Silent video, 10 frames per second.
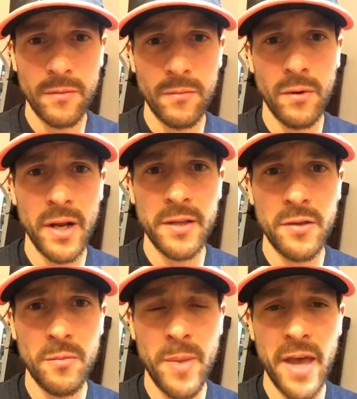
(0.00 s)
what I
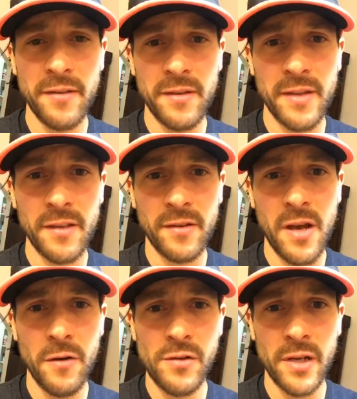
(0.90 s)
do best, and that's
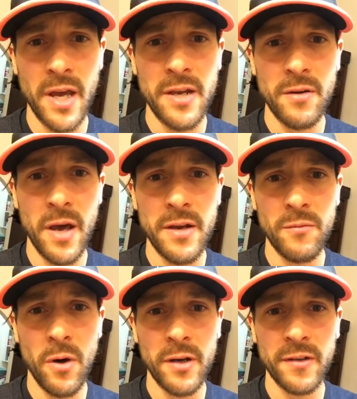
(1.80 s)
coaching. I didn't I
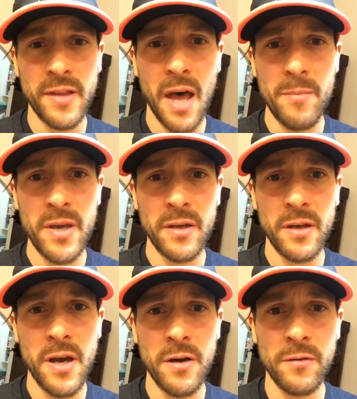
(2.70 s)
didn't want to stop being a
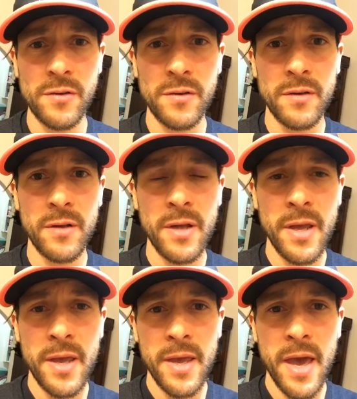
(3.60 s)
coach.
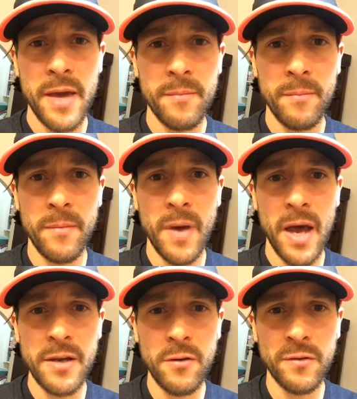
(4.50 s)
And
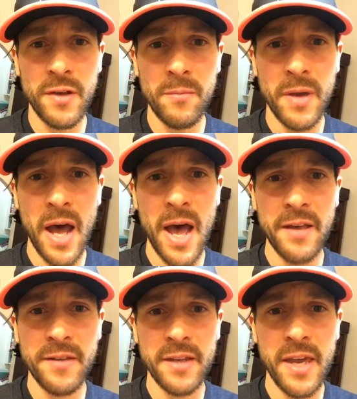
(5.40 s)
I know some
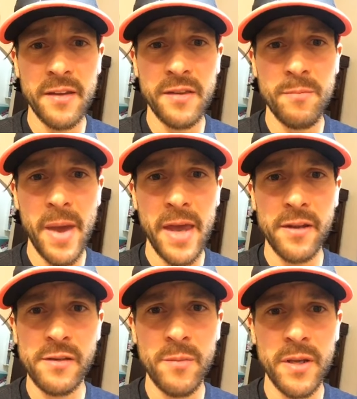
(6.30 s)
guys that get into
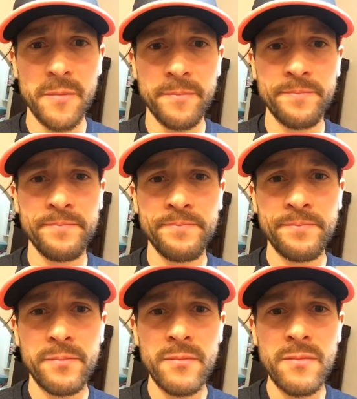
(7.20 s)
management
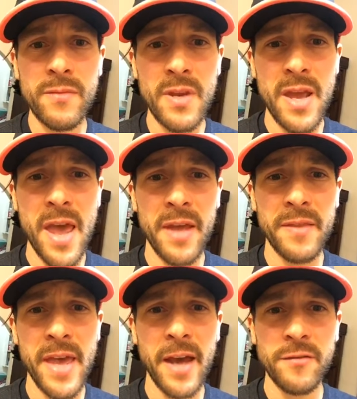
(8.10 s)
and
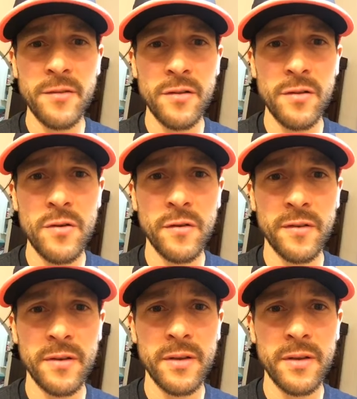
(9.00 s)
they actually lose